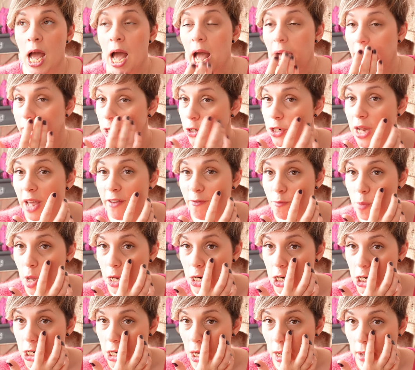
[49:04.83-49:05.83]
I don't have
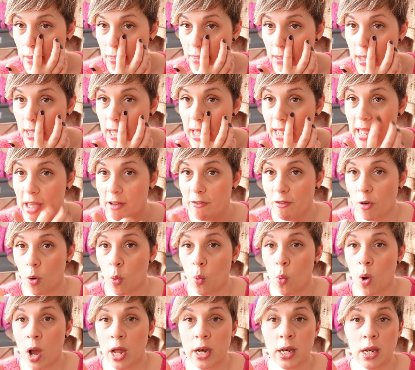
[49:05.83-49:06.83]
much. I think I have
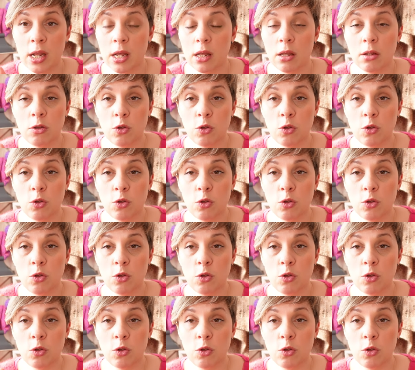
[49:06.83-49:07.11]
1